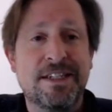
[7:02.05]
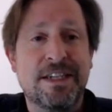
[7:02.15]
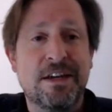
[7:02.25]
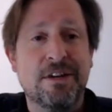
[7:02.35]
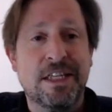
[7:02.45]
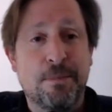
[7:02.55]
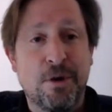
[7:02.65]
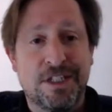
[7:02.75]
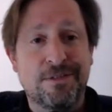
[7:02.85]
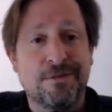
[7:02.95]
necessarily in the
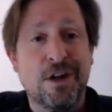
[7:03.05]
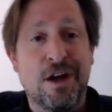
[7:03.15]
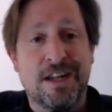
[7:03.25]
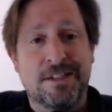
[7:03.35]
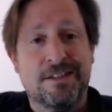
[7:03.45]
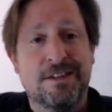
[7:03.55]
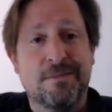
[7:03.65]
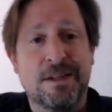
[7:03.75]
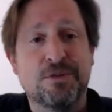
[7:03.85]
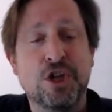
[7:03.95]
positive light,
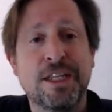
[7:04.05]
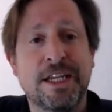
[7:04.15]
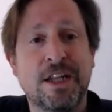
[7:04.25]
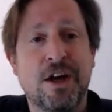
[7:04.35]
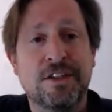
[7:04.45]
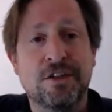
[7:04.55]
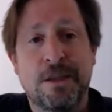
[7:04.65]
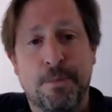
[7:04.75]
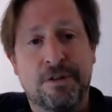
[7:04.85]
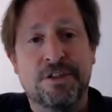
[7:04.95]
because I'm shining a light on
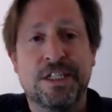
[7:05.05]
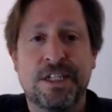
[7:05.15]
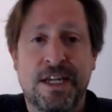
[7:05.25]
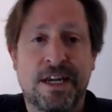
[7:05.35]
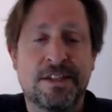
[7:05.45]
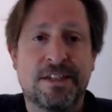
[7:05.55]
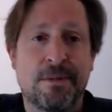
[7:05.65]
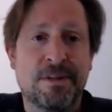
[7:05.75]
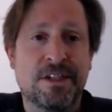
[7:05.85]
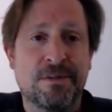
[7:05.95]
hypocrisy and
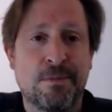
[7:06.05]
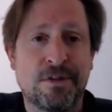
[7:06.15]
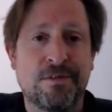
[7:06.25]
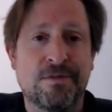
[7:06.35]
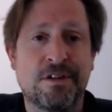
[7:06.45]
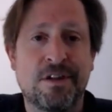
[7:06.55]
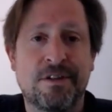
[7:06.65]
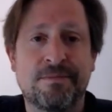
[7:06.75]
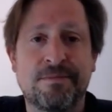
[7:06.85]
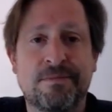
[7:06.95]
anti-Semitism most of the
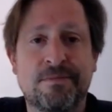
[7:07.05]
time.